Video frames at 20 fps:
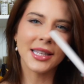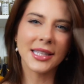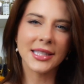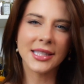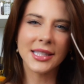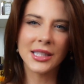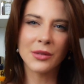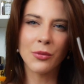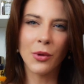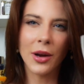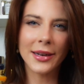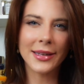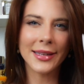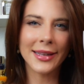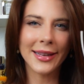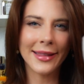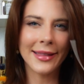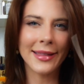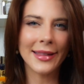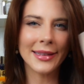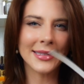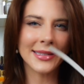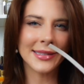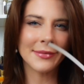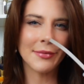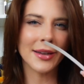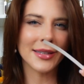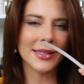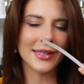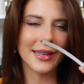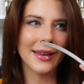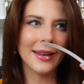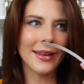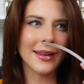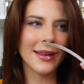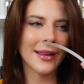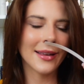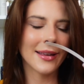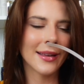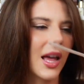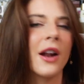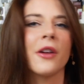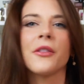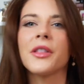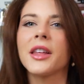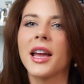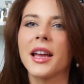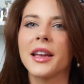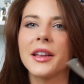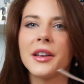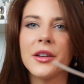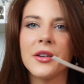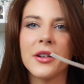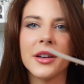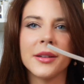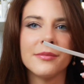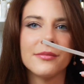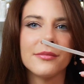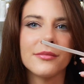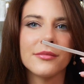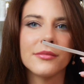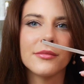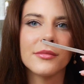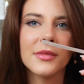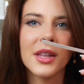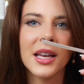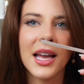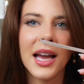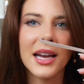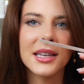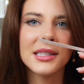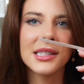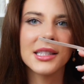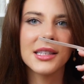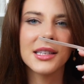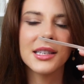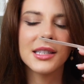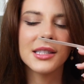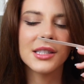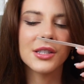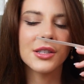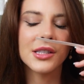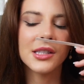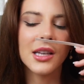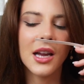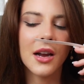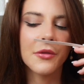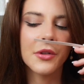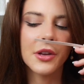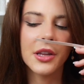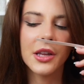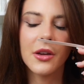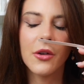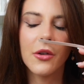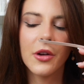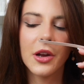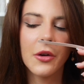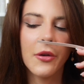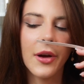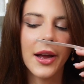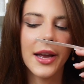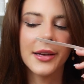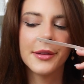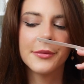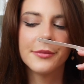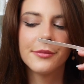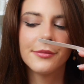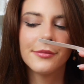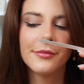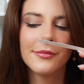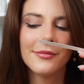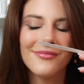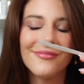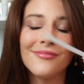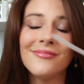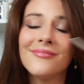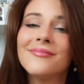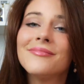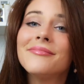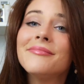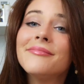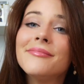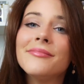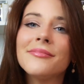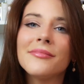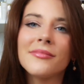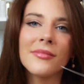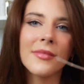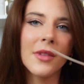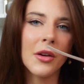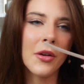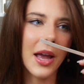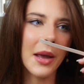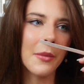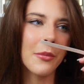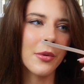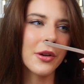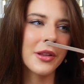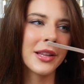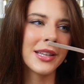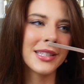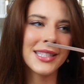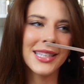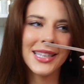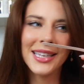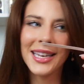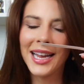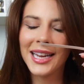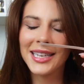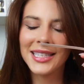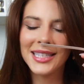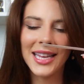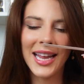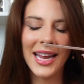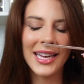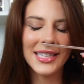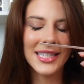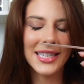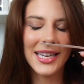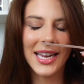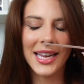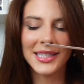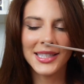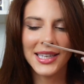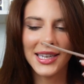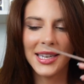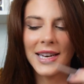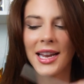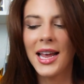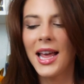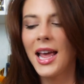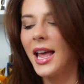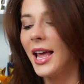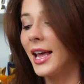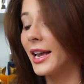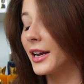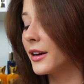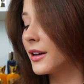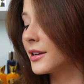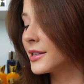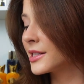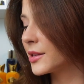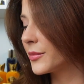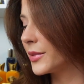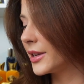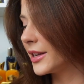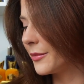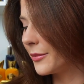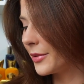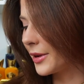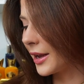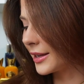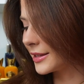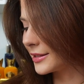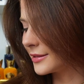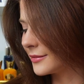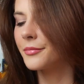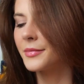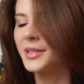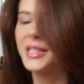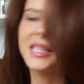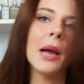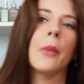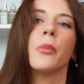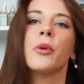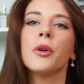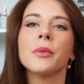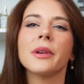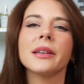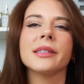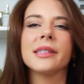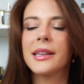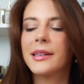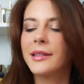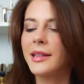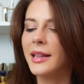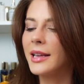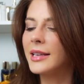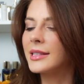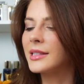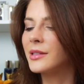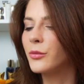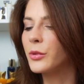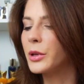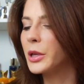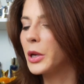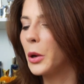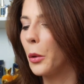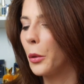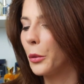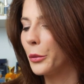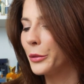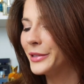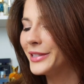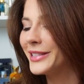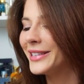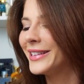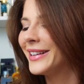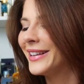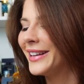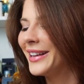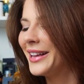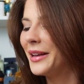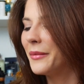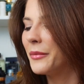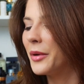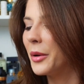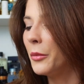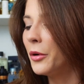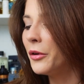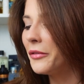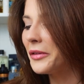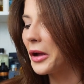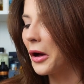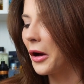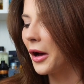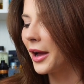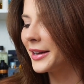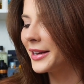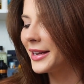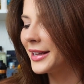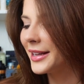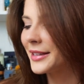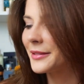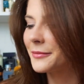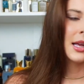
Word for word: this is what this smells like. I don't think I can do it. The gasoline is just not really going away. Hmm. Okay, Burlington eighteen nineteen. It could also be a bad sample because I think it's really old. But moving on,